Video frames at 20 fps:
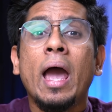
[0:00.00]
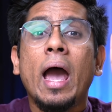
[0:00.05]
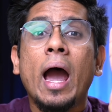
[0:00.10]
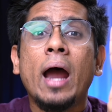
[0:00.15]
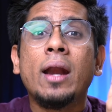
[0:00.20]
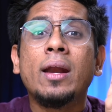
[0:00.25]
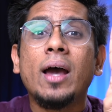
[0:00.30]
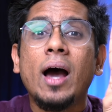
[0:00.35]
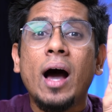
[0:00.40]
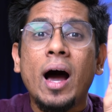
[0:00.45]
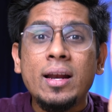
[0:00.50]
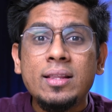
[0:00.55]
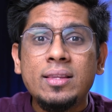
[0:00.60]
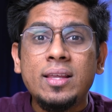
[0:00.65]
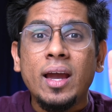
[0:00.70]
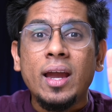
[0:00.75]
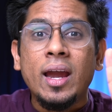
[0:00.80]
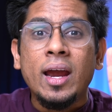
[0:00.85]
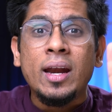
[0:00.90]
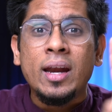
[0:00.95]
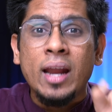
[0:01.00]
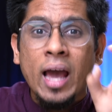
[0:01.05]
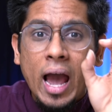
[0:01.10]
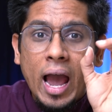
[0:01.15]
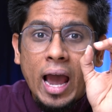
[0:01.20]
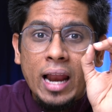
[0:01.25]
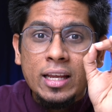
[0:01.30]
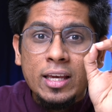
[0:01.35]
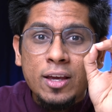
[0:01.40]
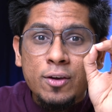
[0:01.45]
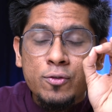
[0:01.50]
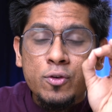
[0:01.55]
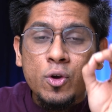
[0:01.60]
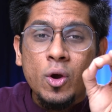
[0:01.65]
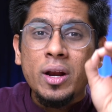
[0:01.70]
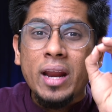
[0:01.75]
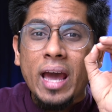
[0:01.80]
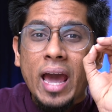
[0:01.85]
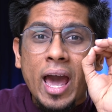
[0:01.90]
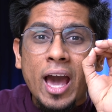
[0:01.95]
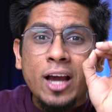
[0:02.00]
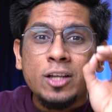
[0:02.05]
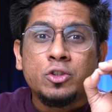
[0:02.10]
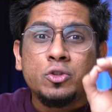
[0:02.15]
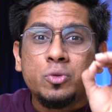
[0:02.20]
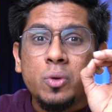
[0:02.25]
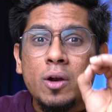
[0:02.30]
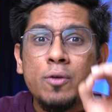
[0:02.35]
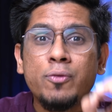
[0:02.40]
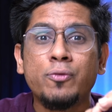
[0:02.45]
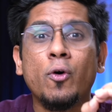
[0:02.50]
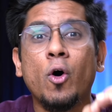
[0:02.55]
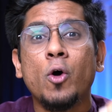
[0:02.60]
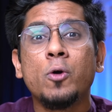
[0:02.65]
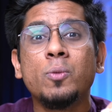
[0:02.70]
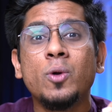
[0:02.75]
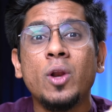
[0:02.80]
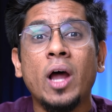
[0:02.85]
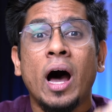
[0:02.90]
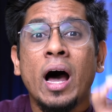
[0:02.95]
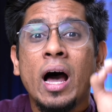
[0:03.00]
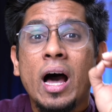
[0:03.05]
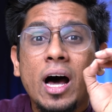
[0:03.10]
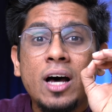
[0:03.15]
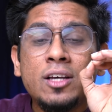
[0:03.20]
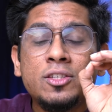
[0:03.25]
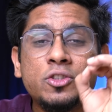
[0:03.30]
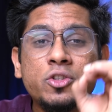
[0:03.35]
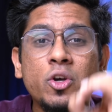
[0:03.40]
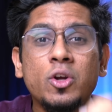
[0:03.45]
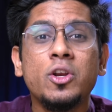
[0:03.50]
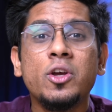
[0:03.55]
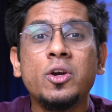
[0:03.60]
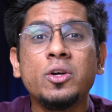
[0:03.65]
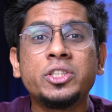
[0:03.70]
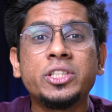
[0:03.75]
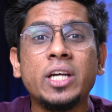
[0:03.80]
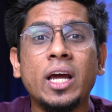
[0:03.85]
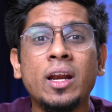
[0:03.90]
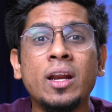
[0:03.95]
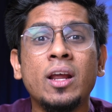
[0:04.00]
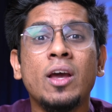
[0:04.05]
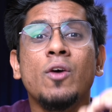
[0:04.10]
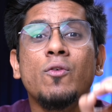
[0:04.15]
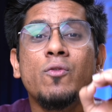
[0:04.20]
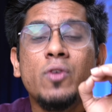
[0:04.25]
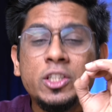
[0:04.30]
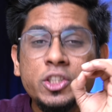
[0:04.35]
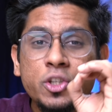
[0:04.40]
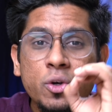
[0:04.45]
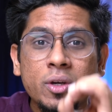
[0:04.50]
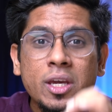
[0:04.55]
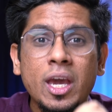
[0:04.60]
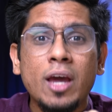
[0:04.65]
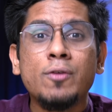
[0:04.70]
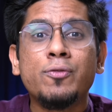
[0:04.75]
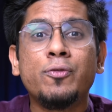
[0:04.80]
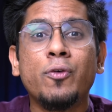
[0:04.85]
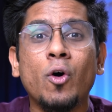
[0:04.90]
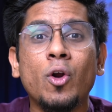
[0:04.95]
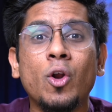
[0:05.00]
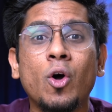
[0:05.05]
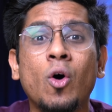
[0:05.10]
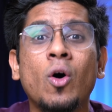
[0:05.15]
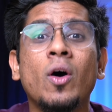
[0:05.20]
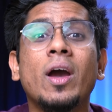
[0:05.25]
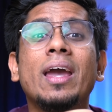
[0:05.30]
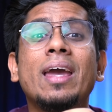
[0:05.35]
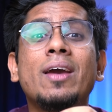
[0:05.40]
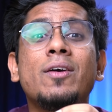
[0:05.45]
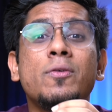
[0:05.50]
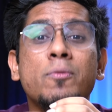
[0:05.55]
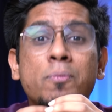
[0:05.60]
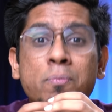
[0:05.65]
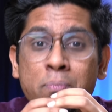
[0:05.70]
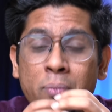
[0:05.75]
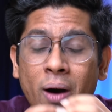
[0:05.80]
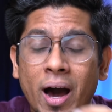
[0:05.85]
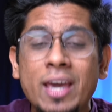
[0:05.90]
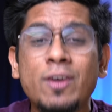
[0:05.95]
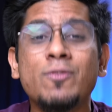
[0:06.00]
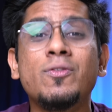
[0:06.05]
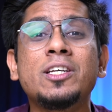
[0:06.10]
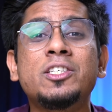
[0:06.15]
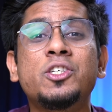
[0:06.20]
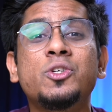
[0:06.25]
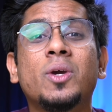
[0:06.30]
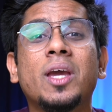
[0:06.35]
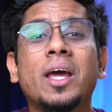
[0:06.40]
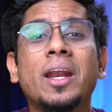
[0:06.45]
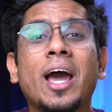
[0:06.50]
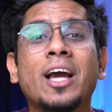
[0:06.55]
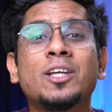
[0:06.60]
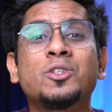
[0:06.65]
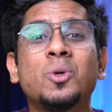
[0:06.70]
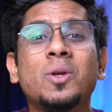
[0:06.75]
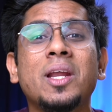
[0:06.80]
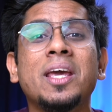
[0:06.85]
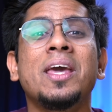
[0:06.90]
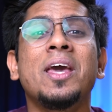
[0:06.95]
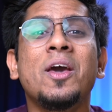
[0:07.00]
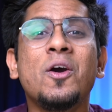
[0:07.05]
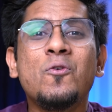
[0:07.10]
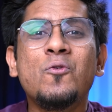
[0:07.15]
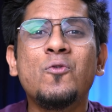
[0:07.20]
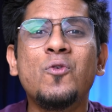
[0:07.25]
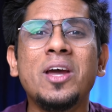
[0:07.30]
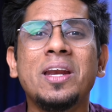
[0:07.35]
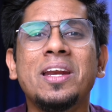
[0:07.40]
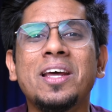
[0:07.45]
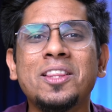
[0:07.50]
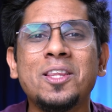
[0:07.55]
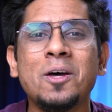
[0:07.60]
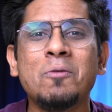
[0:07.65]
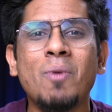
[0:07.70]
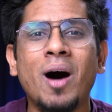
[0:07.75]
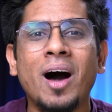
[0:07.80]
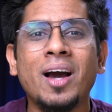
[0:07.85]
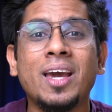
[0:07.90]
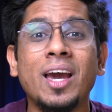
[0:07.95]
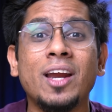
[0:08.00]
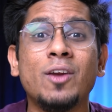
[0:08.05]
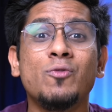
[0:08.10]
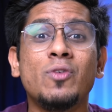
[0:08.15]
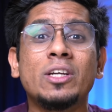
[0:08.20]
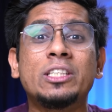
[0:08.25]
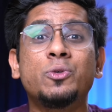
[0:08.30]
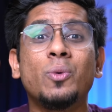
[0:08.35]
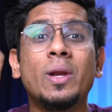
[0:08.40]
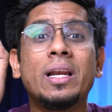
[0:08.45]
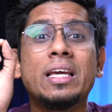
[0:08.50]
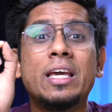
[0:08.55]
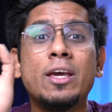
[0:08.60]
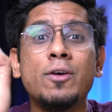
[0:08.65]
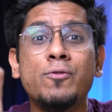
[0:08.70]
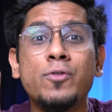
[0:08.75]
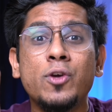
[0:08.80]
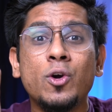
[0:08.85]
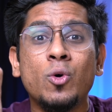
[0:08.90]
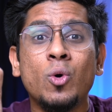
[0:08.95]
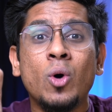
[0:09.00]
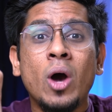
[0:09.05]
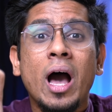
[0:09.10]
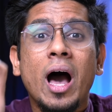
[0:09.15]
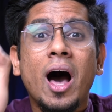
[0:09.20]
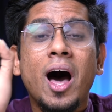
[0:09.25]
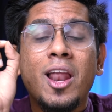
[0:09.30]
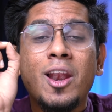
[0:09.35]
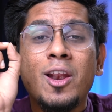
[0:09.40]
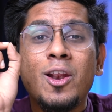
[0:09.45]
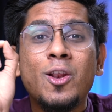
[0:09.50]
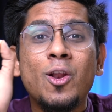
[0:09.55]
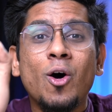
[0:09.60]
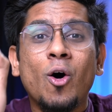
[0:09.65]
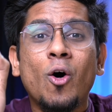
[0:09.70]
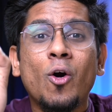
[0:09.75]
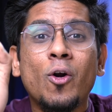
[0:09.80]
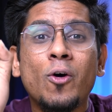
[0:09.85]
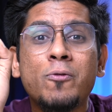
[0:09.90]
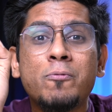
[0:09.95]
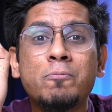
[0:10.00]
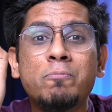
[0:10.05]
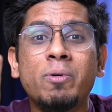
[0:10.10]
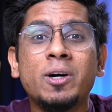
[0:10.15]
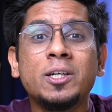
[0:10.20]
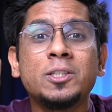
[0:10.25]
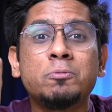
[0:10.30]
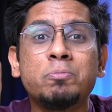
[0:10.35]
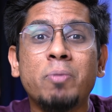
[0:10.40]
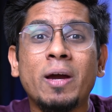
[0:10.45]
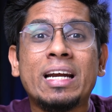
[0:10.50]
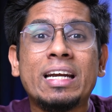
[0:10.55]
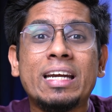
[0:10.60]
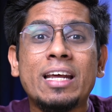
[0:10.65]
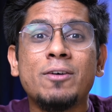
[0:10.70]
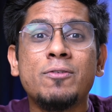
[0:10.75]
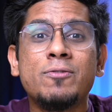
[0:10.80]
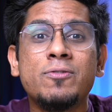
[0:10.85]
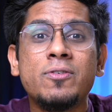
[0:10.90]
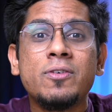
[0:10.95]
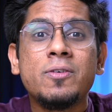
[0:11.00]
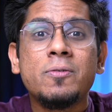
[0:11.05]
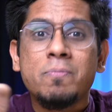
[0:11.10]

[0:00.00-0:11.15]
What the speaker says: And at the end, I'll give you an actual formula, a solution which you can follow, by which you can actually win in the market, which will give you a lot of perspective.